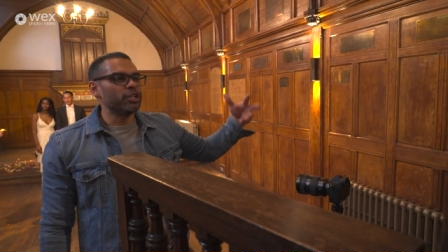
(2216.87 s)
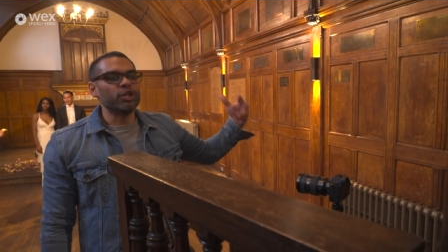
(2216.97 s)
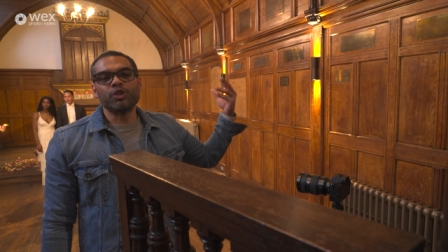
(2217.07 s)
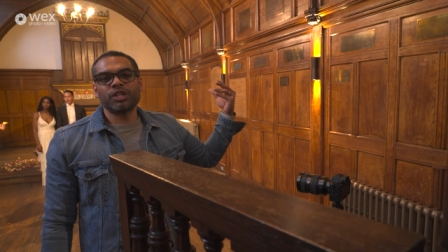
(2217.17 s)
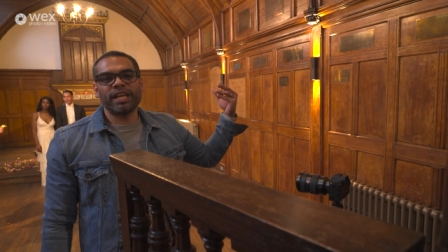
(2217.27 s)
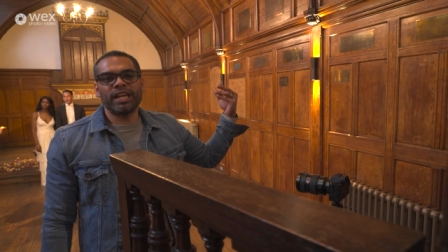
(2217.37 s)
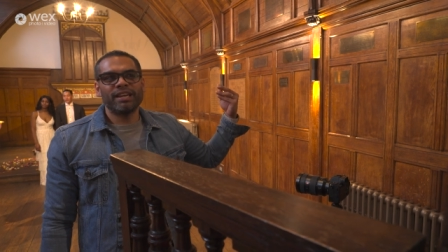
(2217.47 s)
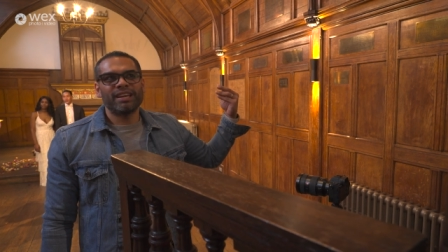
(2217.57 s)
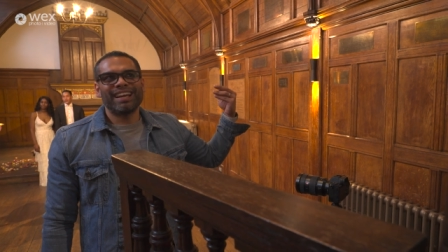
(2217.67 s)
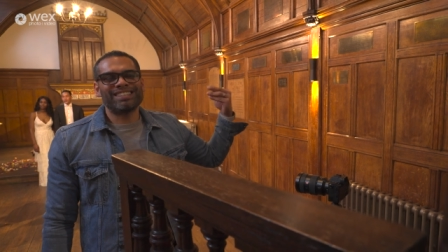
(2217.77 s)

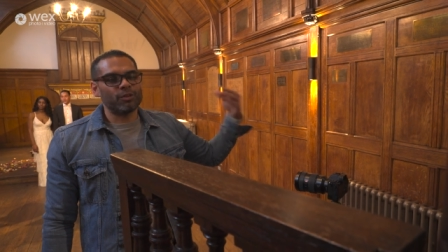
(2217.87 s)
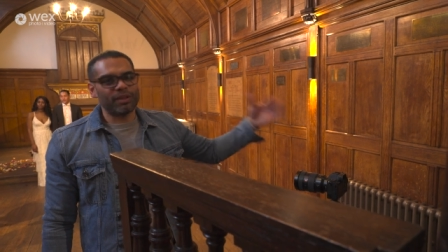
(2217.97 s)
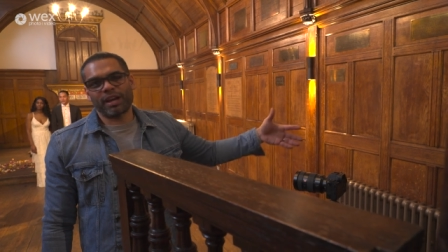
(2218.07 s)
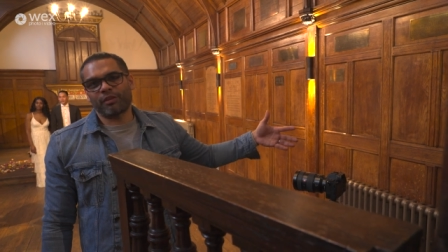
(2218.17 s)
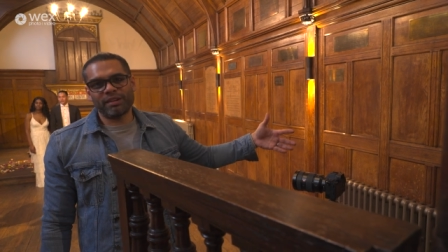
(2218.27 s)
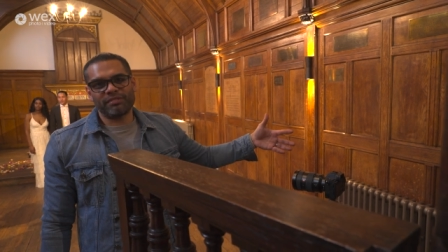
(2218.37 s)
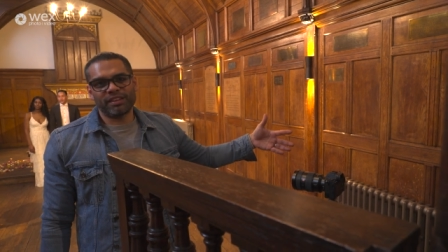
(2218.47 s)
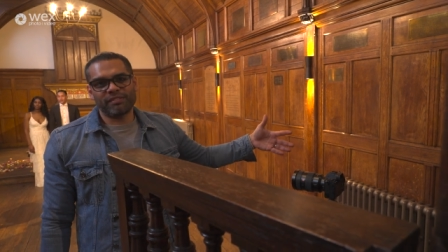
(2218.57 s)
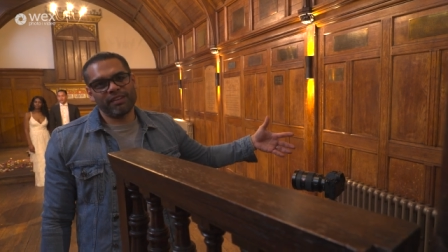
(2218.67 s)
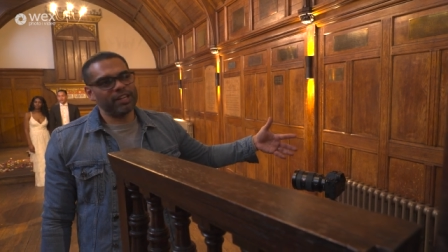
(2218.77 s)
Usually it's not that great for
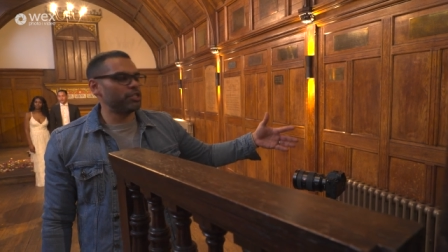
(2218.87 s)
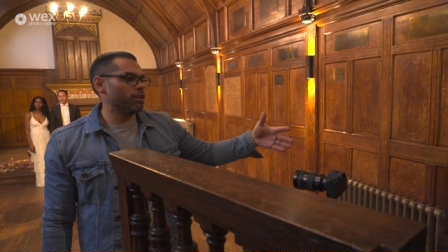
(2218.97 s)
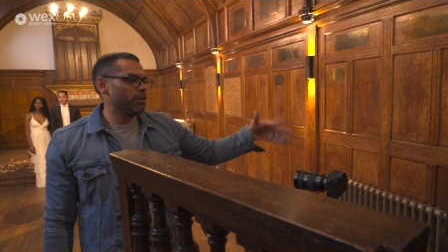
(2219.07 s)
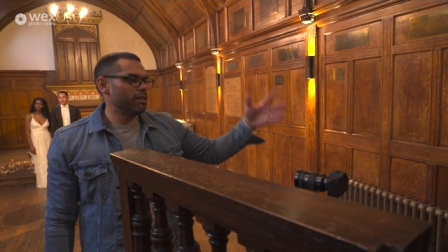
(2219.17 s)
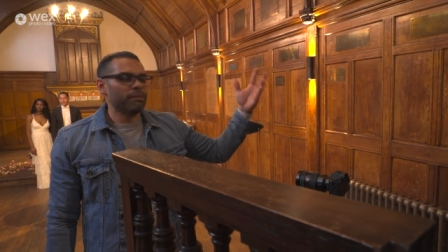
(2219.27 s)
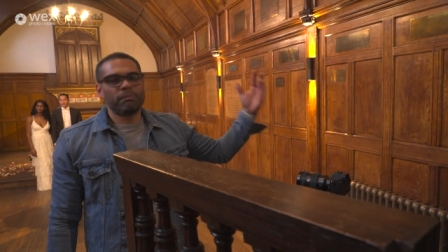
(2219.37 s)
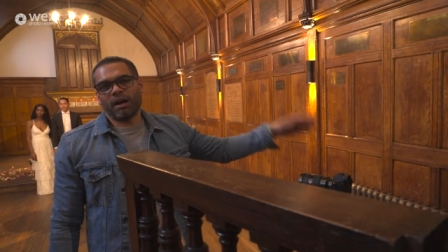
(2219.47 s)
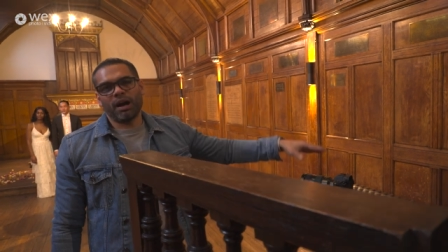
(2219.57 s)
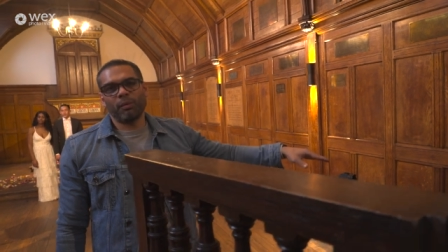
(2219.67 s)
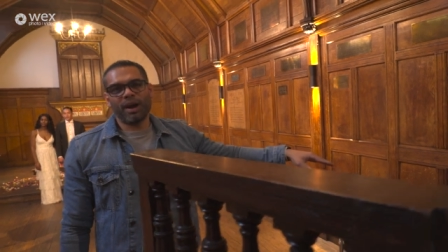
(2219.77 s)
the confetti shot, but
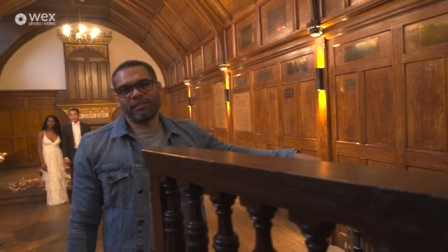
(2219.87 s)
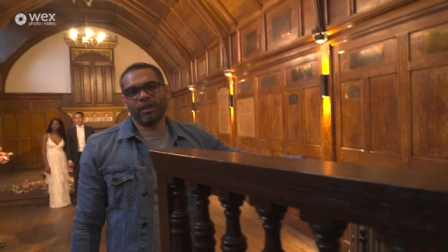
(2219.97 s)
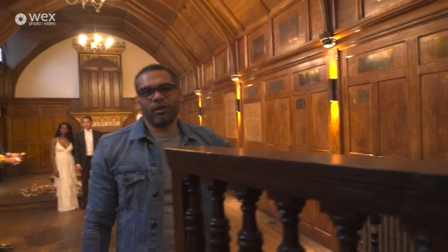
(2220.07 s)
I will have it